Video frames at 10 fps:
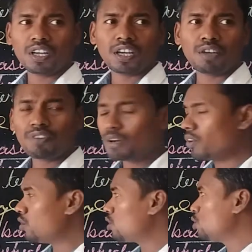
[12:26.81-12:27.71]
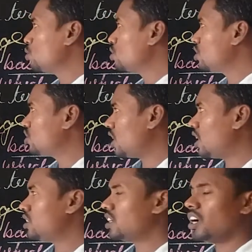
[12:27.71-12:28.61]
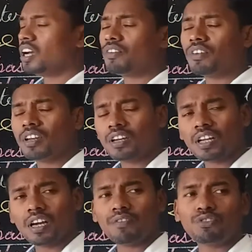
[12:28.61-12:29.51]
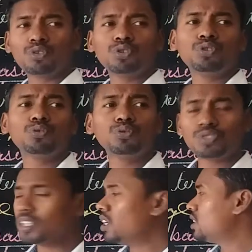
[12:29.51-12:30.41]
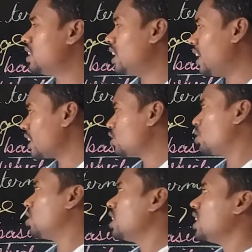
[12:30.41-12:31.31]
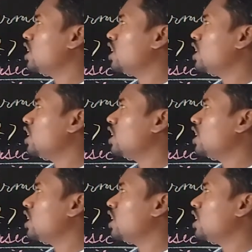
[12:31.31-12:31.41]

If I want to use the charge, I will have to use the electron.